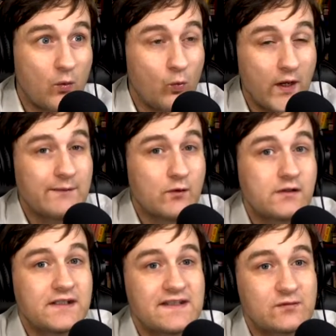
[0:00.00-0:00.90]
way more
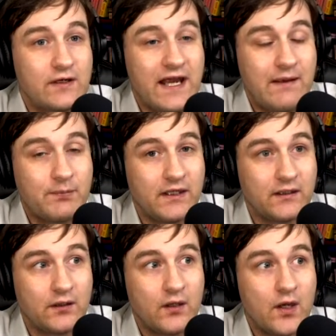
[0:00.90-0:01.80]
deaths were
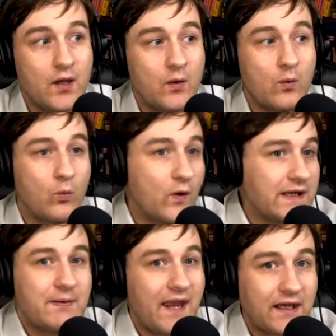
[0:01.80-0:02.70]
happening
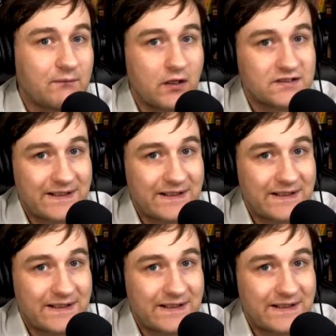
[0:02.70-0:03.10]
way back in March,